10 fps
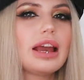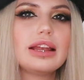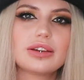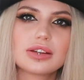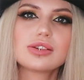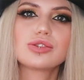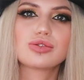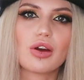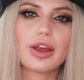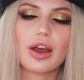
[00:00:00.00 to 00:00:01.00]
it doesn't
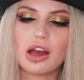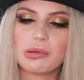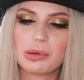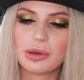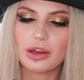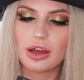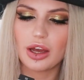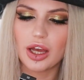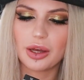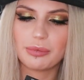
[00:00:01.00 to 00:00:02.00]
dry up.
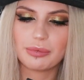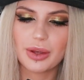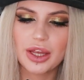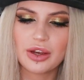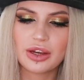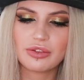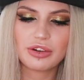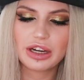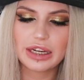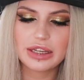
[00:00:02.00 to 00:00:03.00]
It
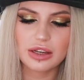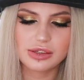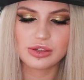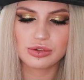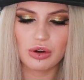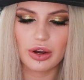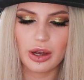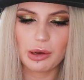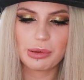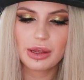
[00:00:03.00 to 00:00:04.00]
really doesn't dry
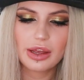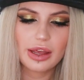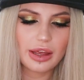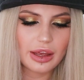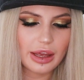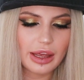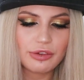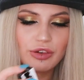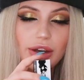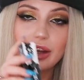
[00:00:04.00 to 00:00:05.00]
up.
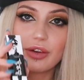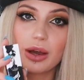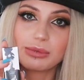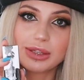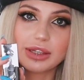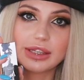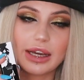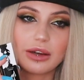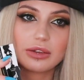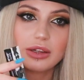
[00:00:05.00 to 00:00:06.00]
If you leave it upside
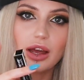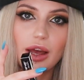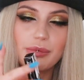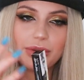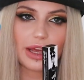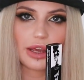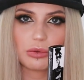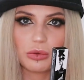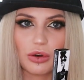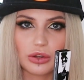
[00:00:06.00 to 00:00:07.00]
down, the ink
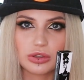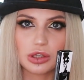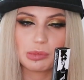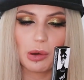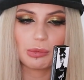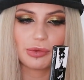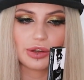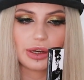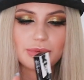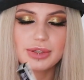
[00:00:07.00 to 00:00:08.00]
will run to the bottom of
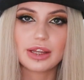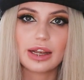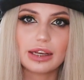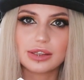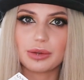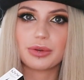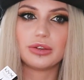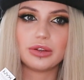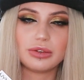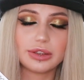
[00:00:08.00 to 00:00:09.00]
the nib, so the next time
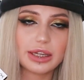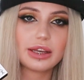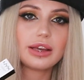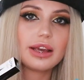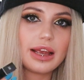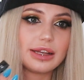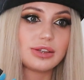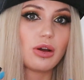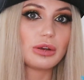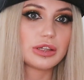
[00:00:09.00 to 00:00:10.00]
you use it, it's
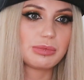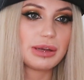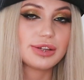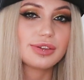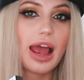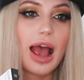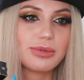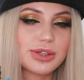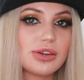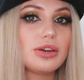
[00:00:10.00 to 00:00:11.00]
going to be just
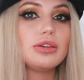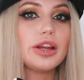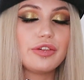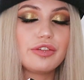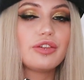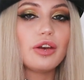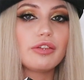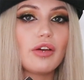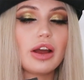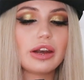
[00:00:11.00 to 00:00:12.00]
absolutely full
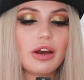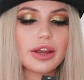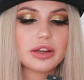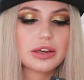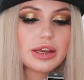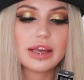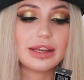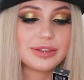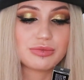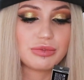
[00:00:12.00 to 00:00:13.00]
of eyeliner.
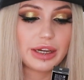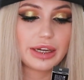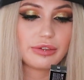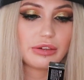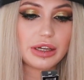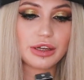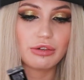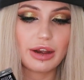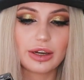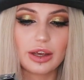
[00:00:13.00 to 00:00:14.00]
It's really, really
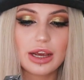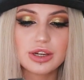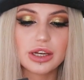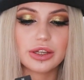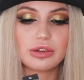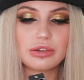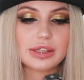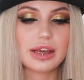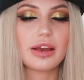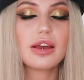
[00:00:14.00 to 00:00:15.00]
great, and I actually
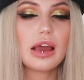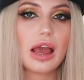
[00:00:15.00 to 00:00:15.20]
use it